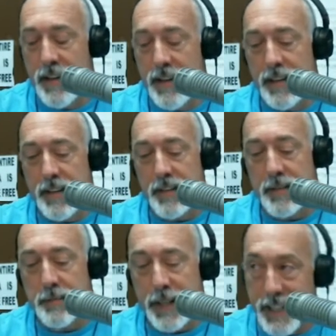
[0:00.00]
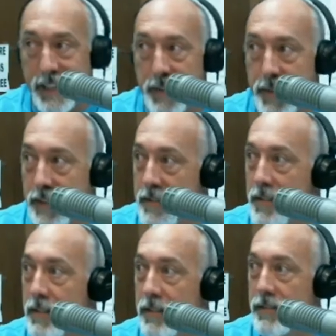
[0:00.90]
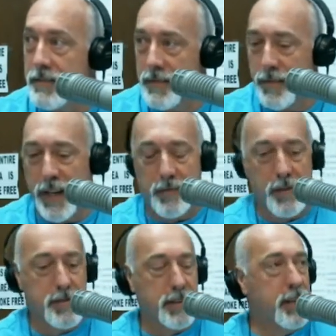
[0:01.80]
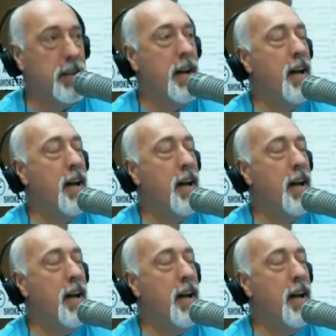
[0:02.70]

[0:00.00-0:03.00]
Right. But he left it. So we have words later.